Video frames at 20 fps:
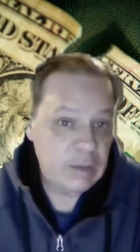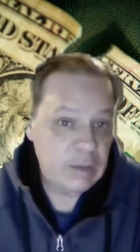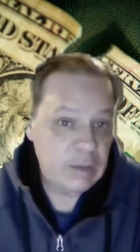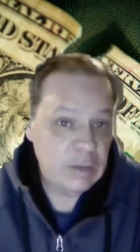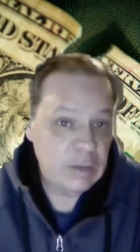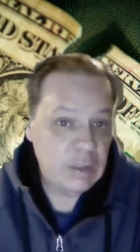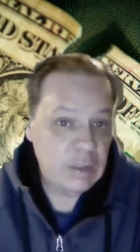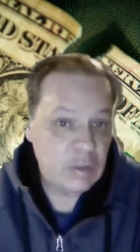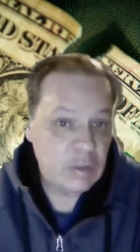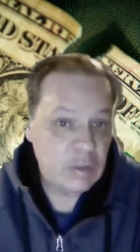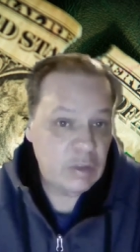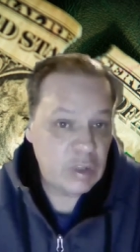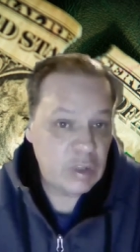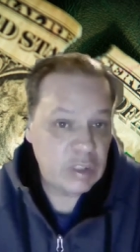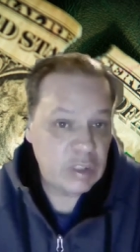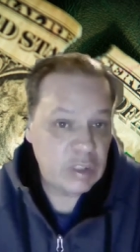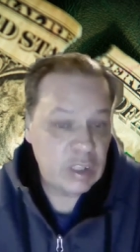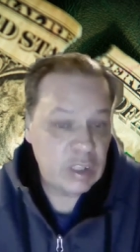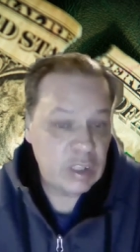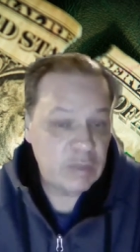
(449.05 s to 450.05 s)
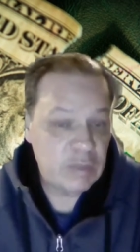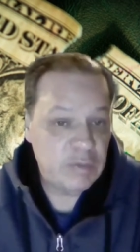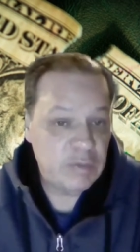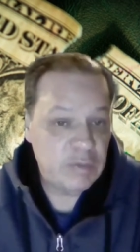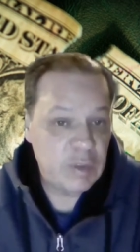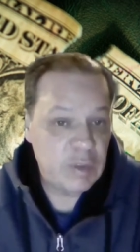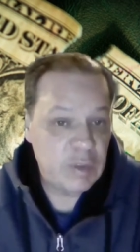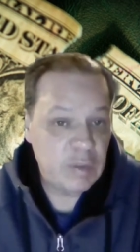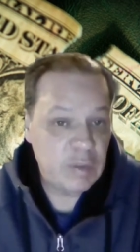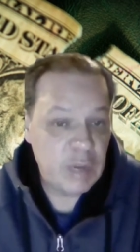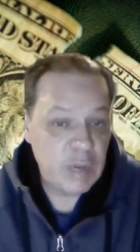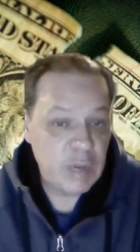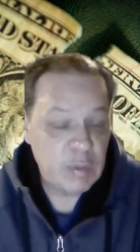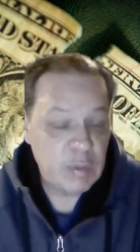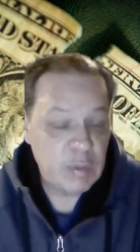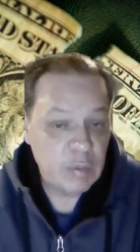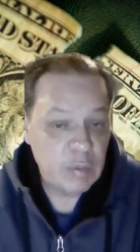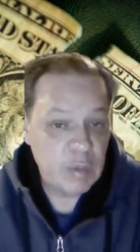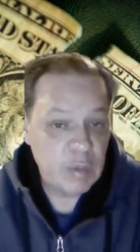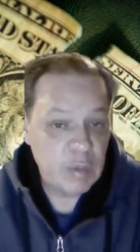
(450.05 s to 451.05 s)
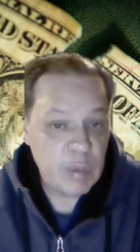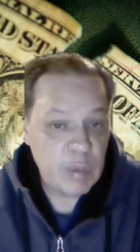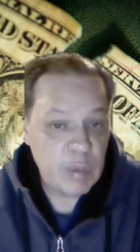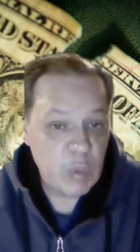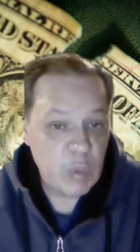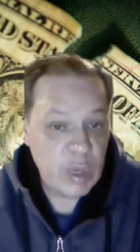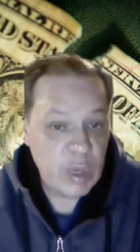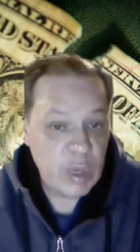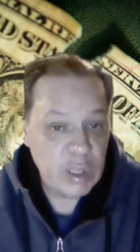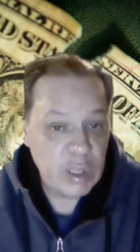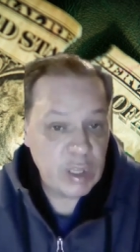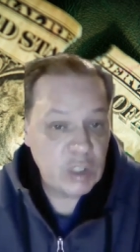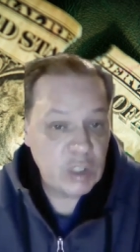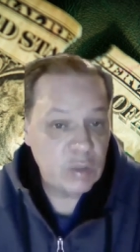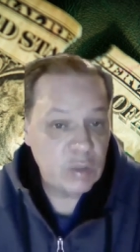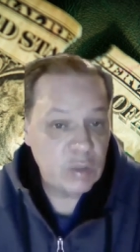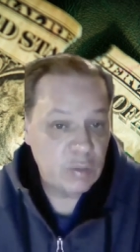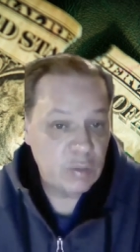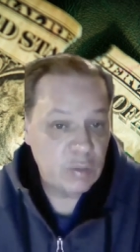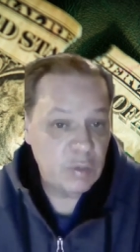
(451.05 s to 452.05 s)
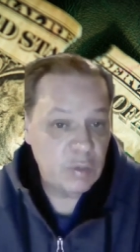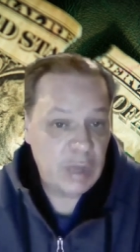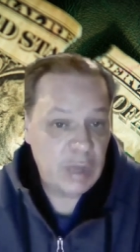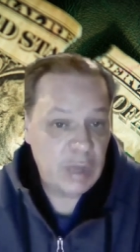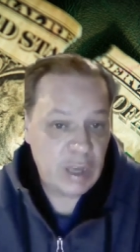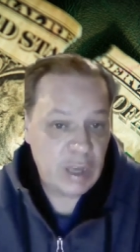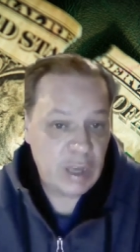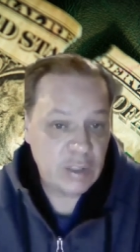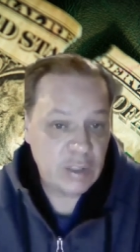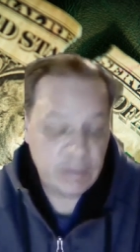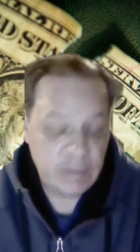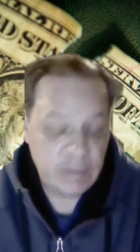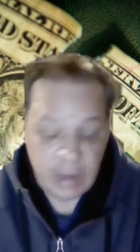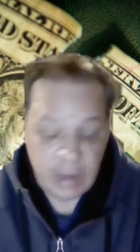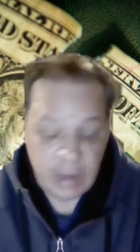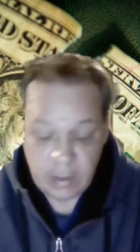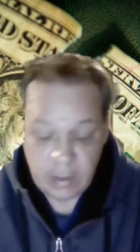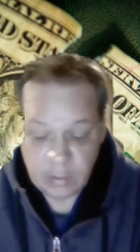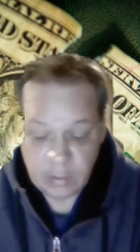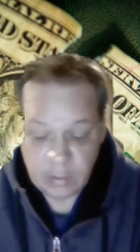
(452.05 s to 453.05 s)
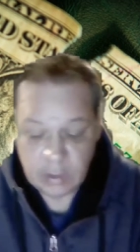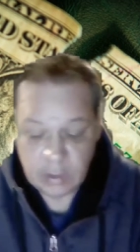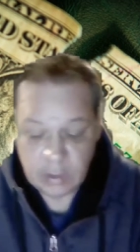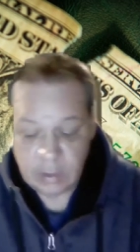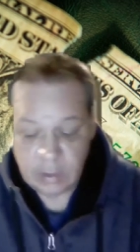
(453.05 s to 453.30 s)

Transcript: increasing the the minimum minimum wage would actually affect those.